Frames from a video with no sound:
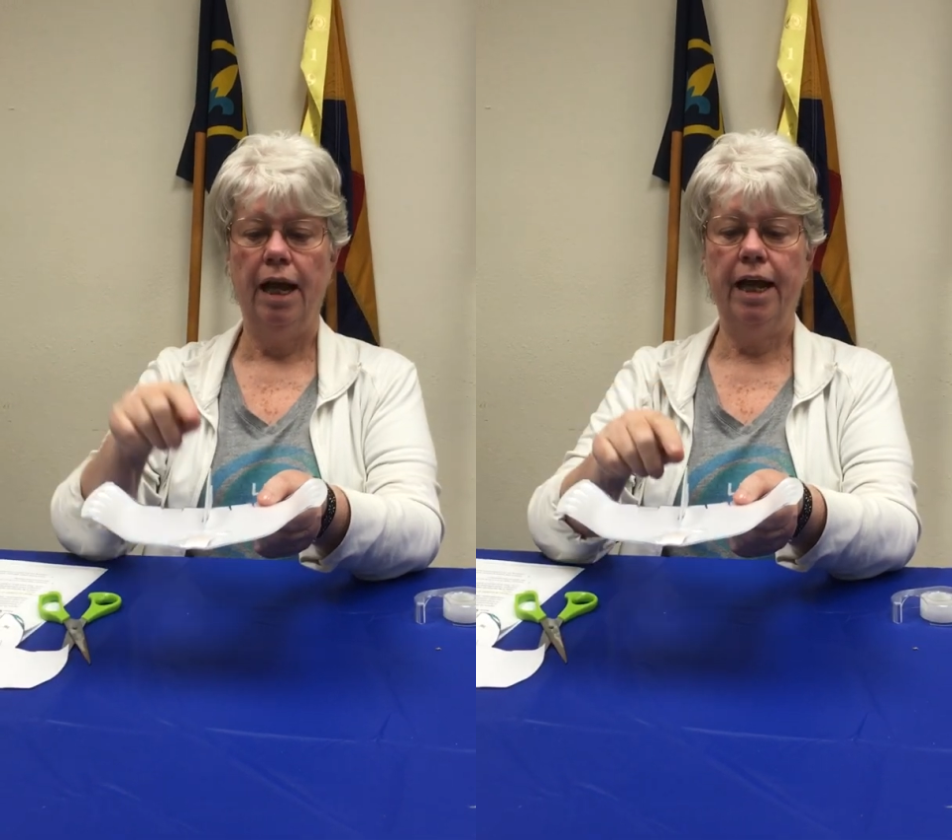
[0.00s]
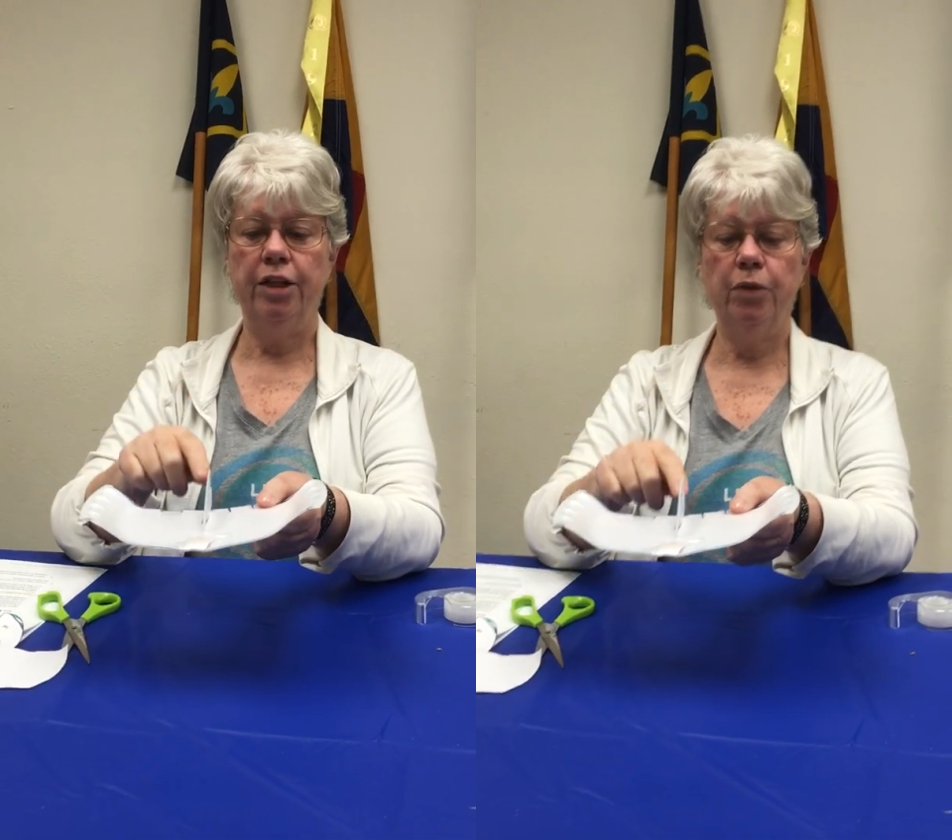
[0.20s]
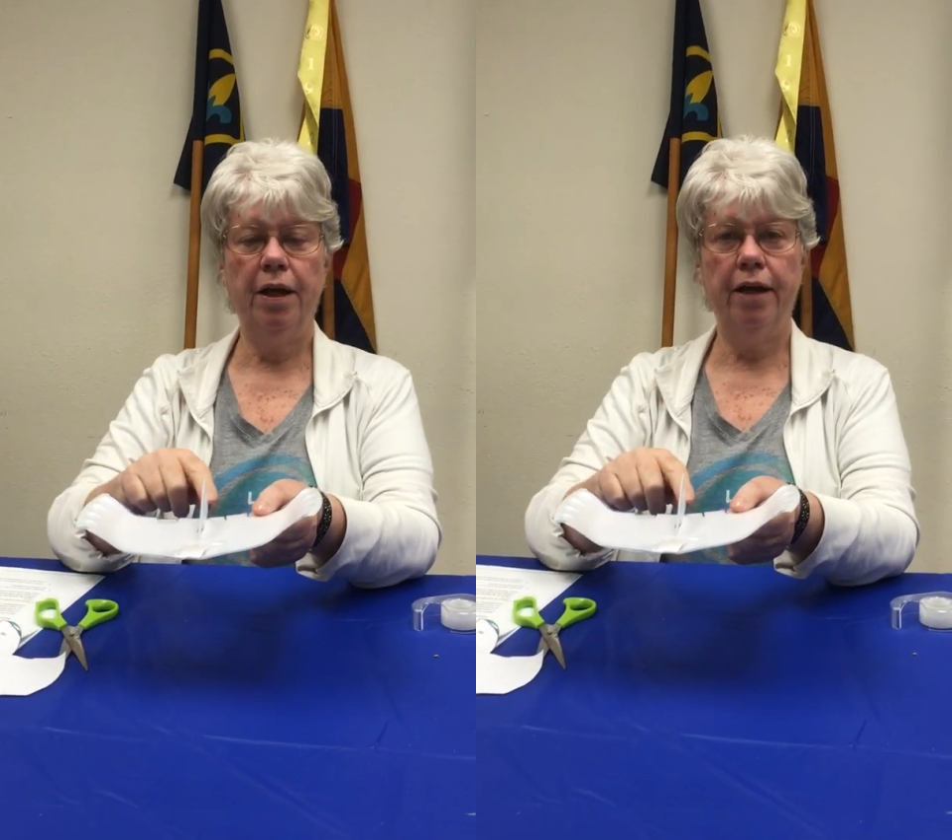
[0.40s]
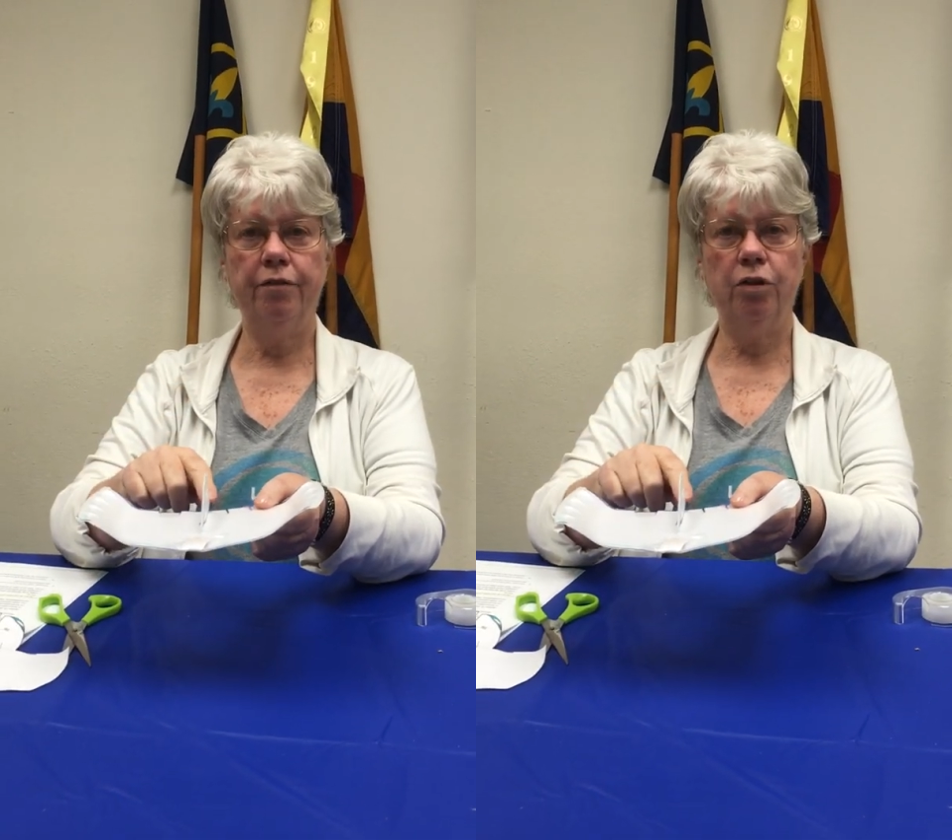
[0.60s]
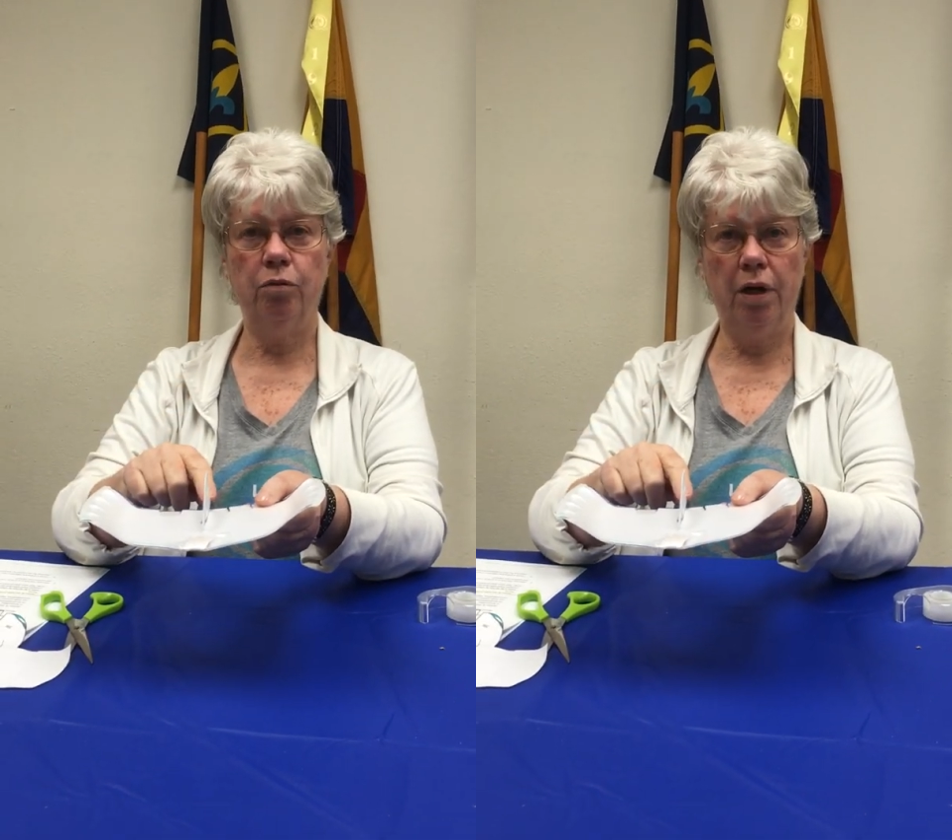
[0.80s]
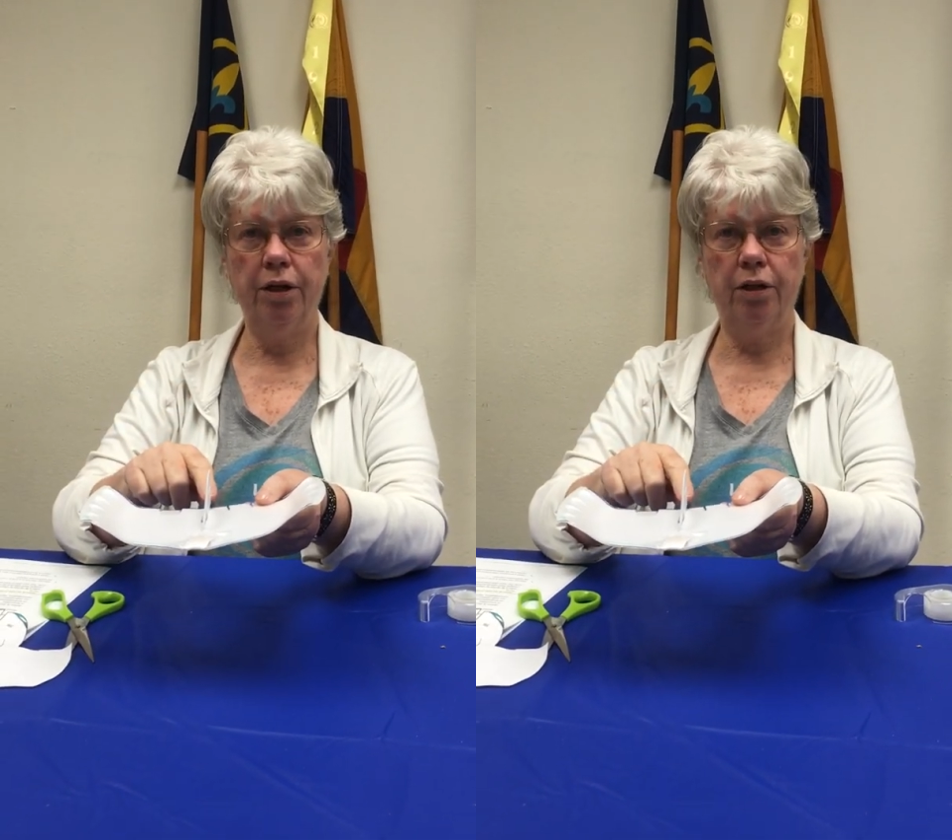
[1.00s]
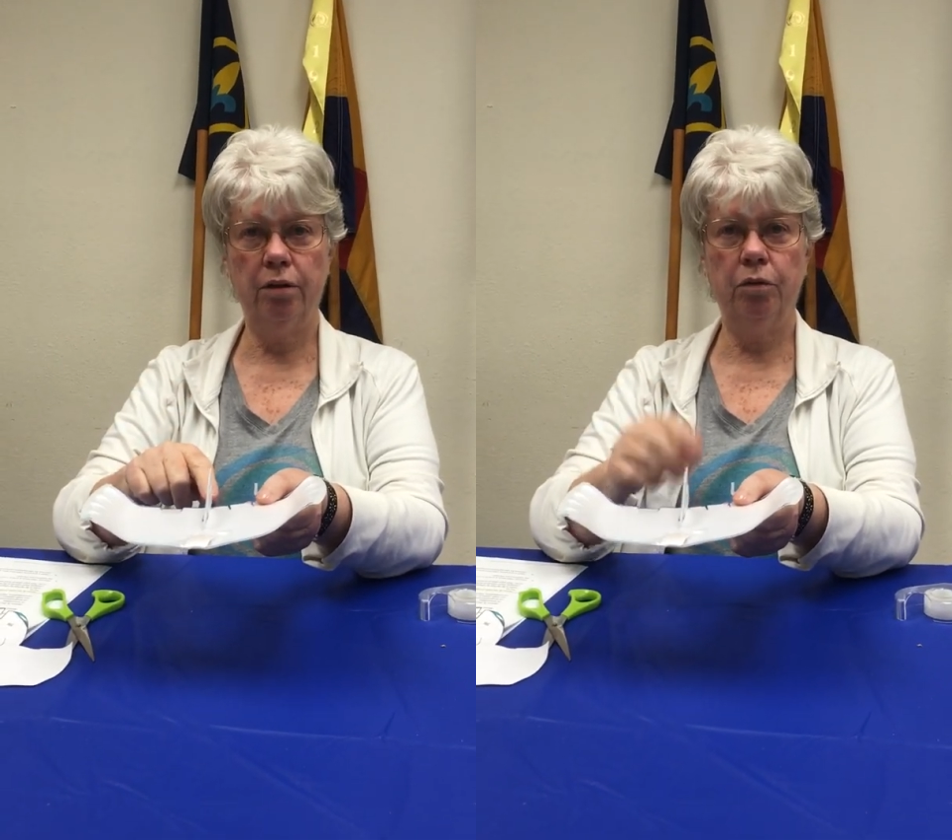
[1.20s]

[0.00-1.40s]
and you have your rudder,